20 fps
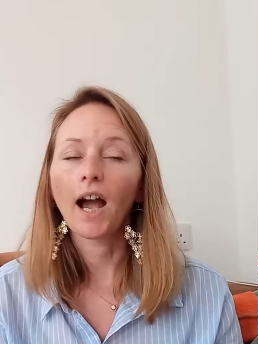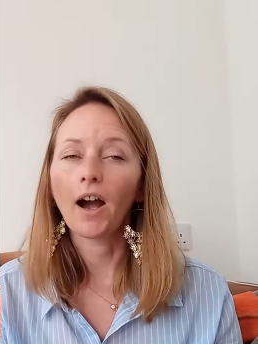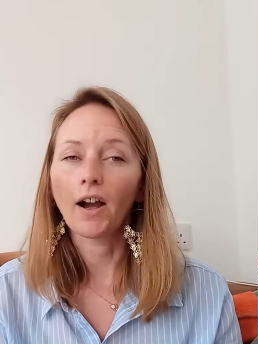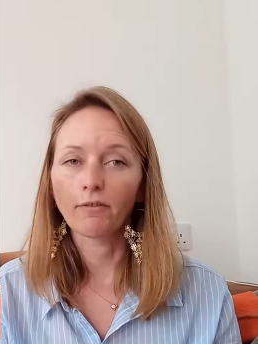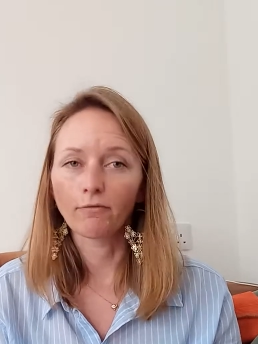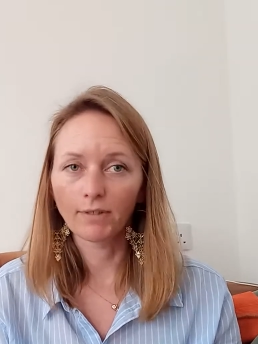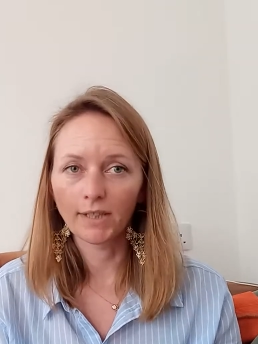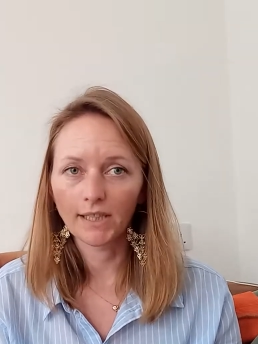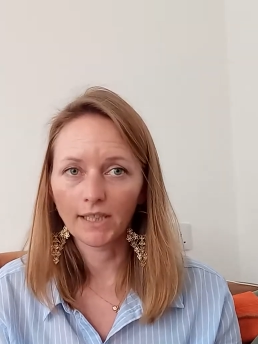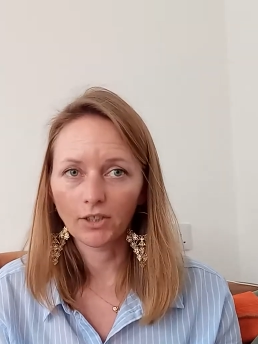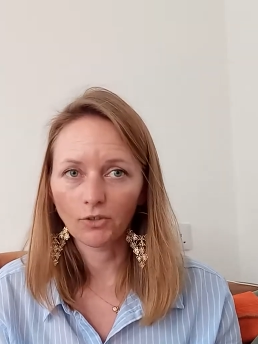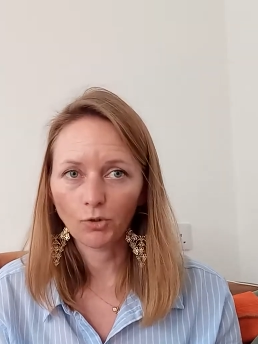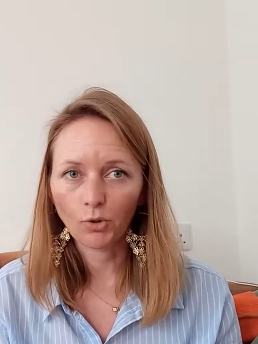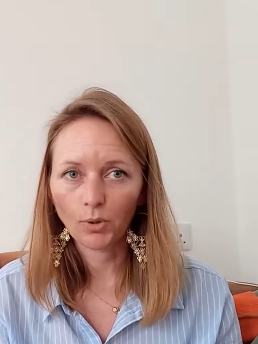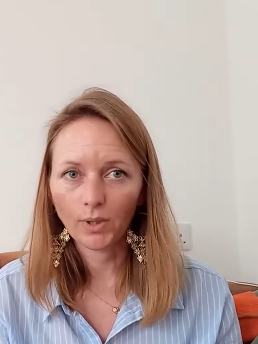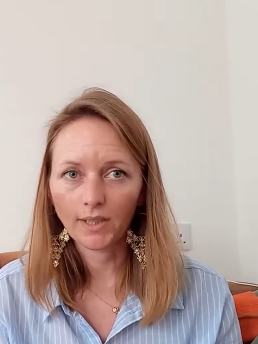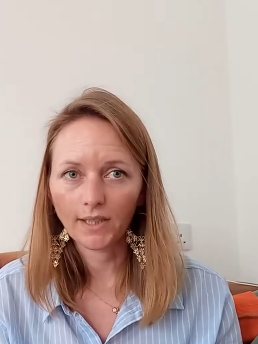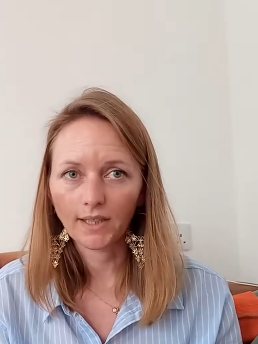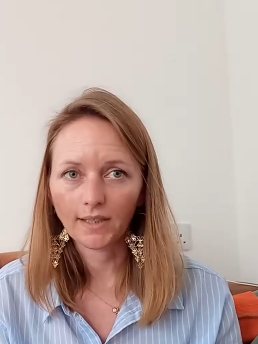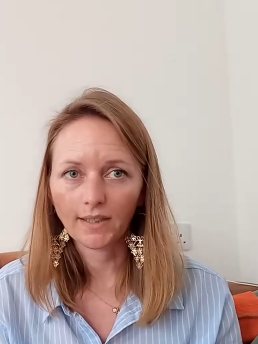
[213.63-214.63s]
I really
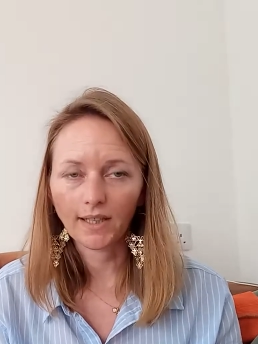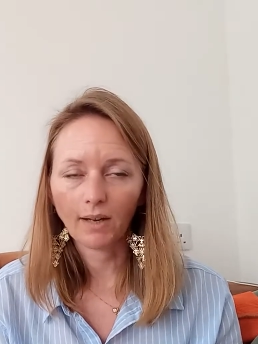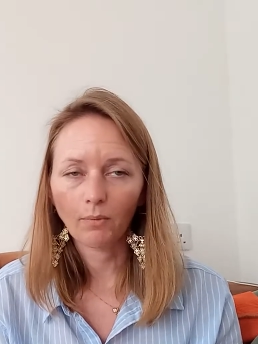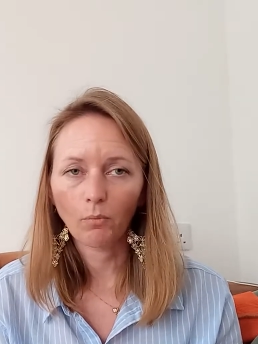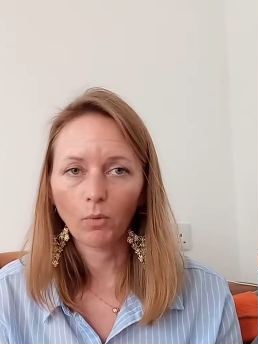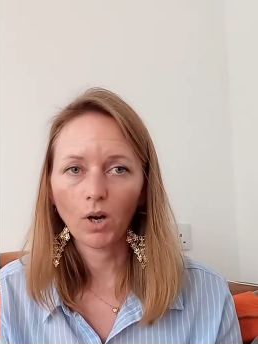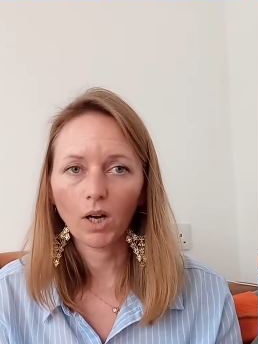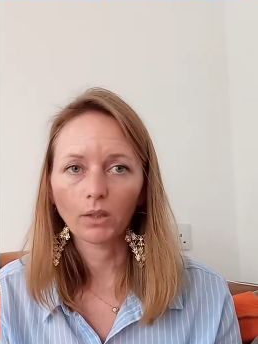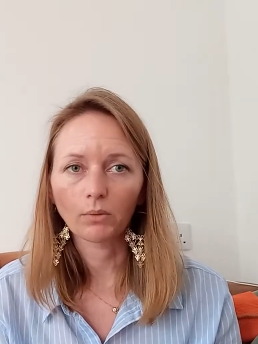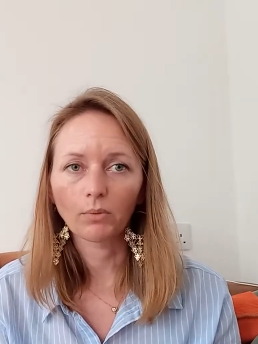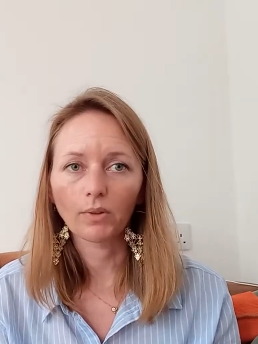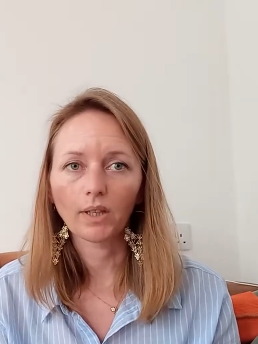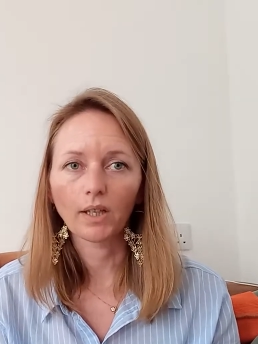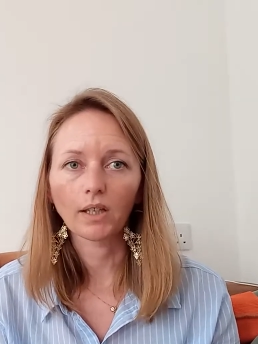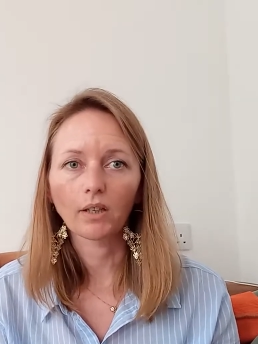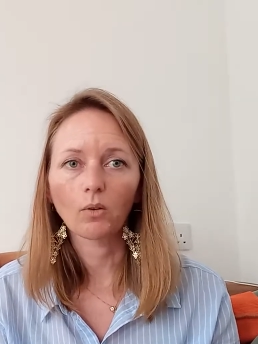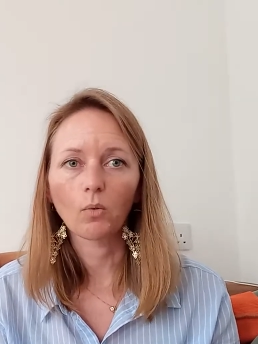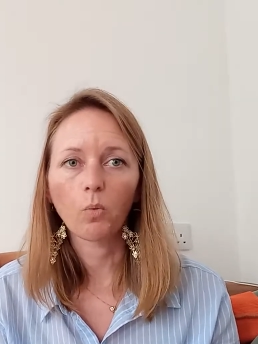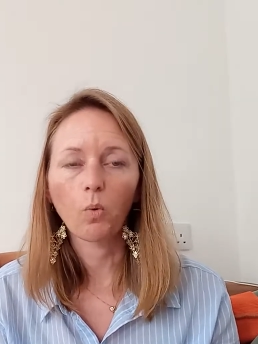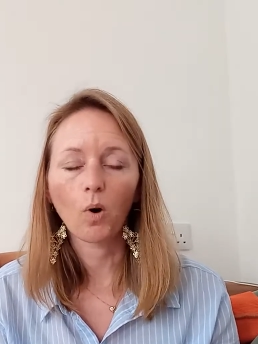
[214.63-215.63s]
enjoyed it and worked with
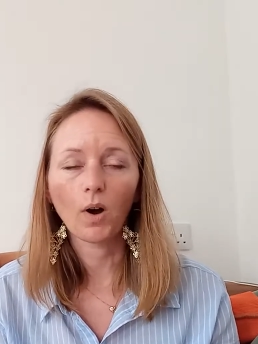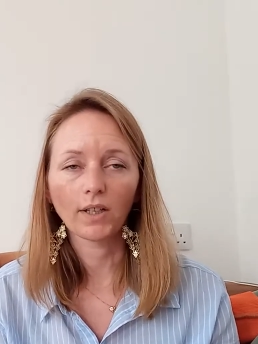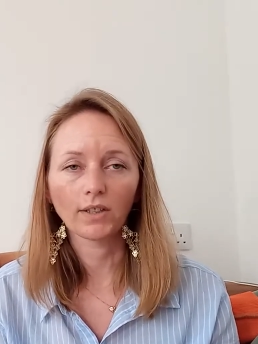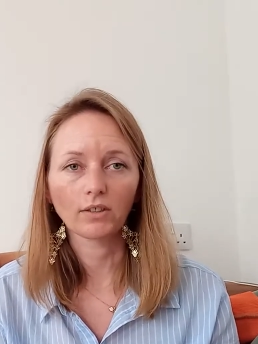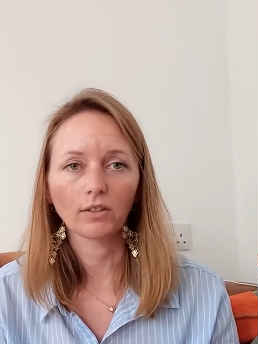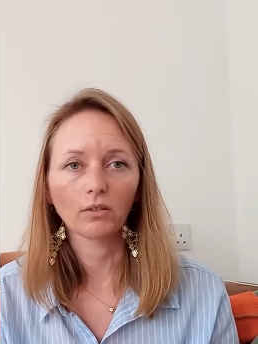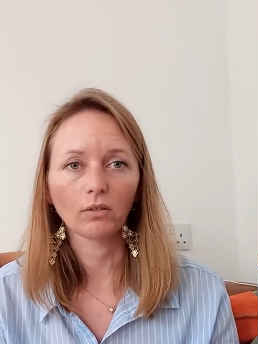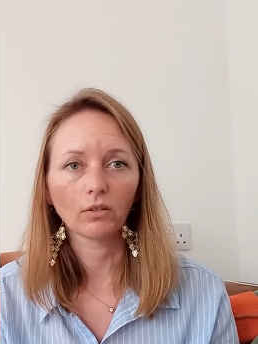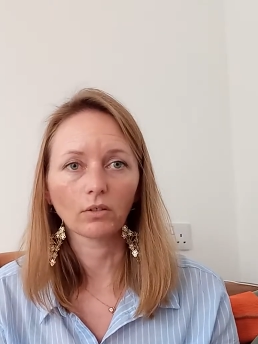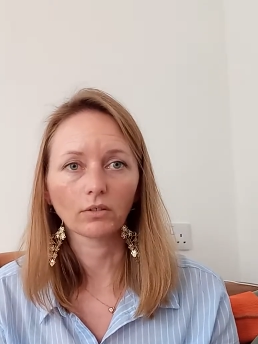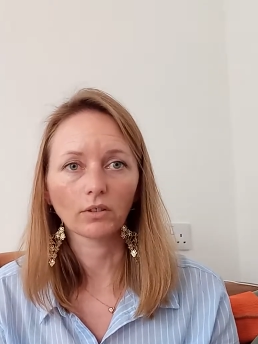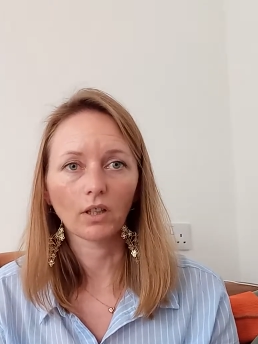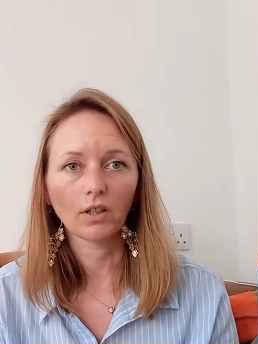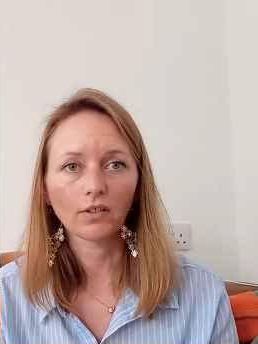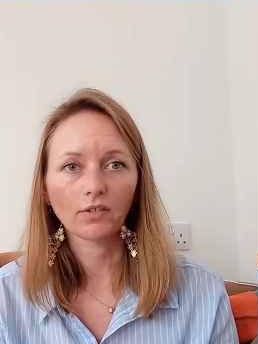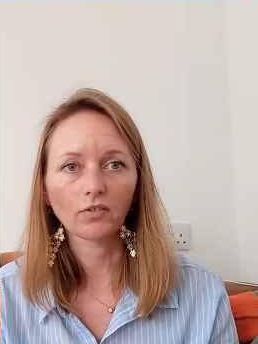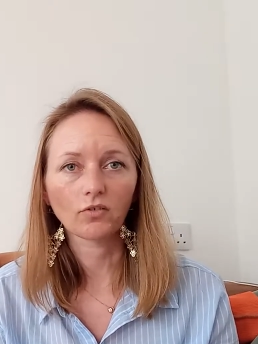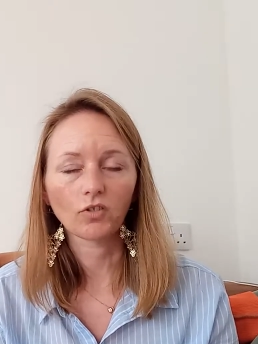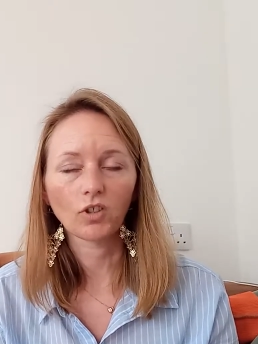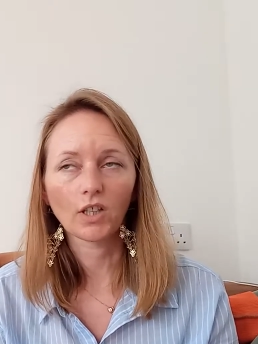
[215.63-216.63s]
it quite a lot
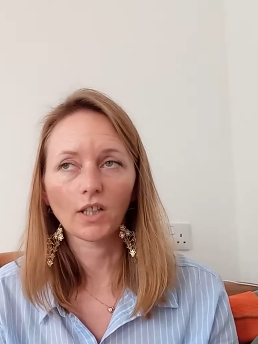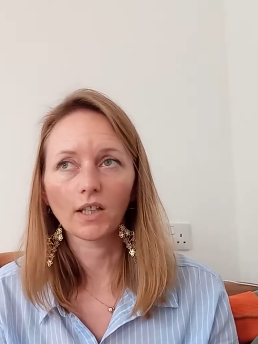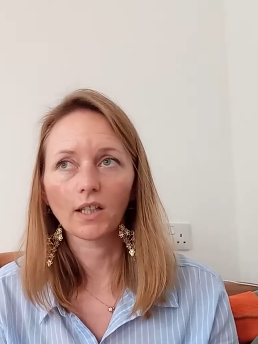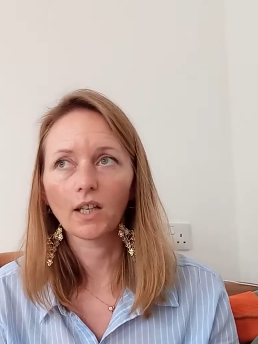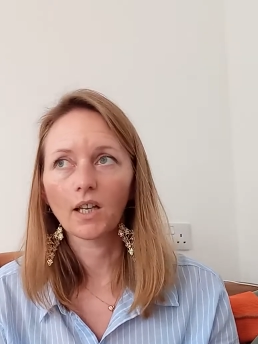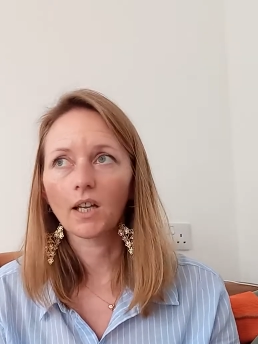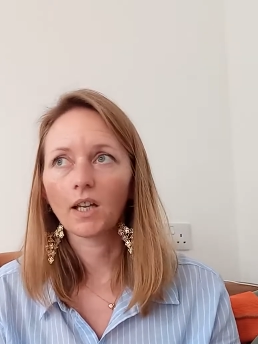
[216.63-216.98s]
last year.